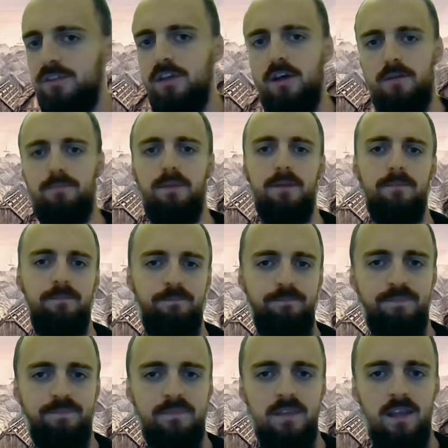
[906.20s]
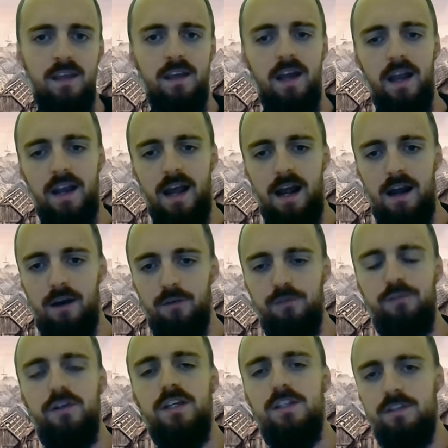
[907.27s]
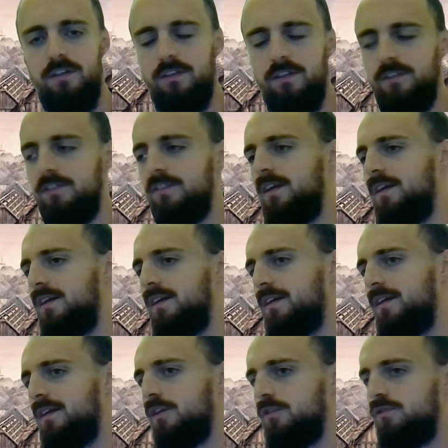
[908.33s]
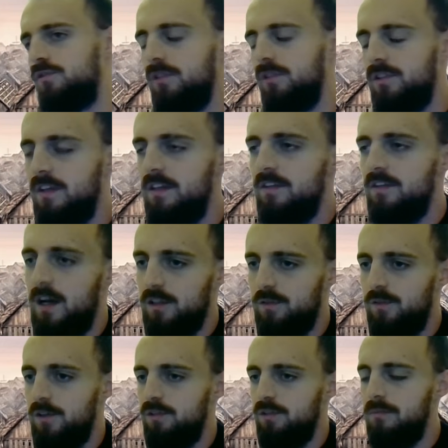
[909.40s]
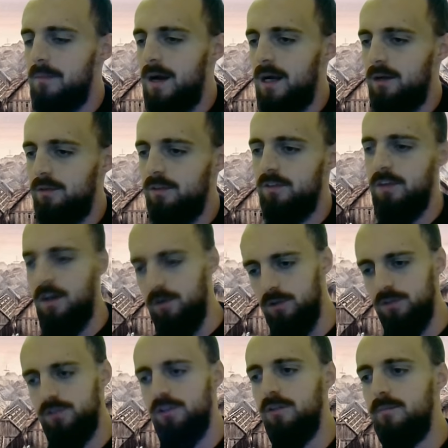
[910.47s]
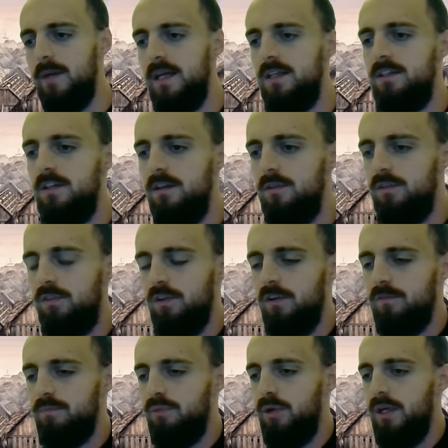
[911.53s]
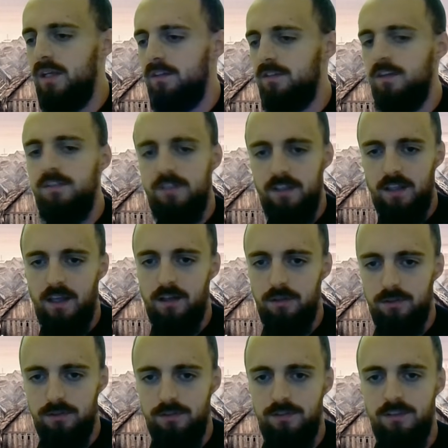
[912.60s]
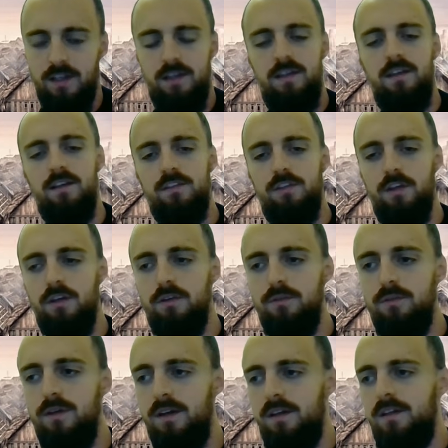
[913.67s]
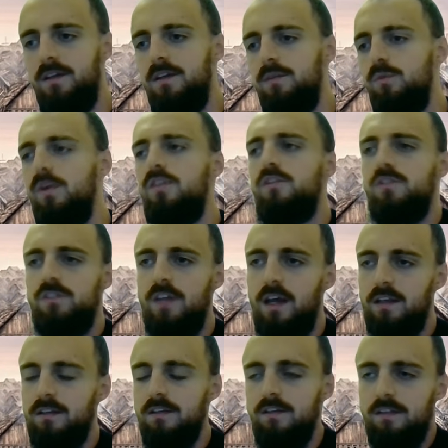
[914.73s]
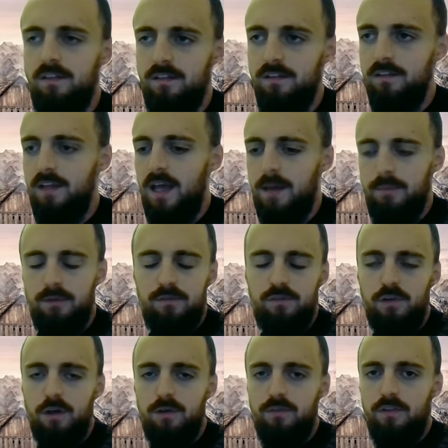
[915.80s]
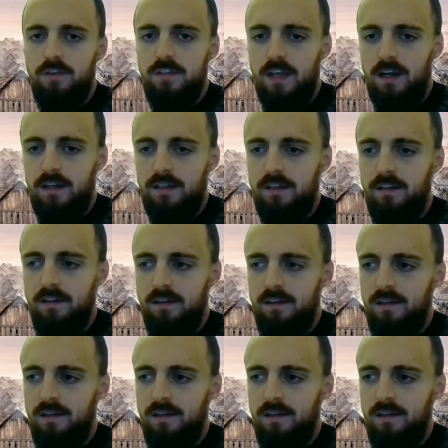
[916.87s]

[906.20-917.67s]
Terpen and mm. how Frisians constructed these artificial mounds and also made use of pre-existing hills to withstand the ebb and flow of the tide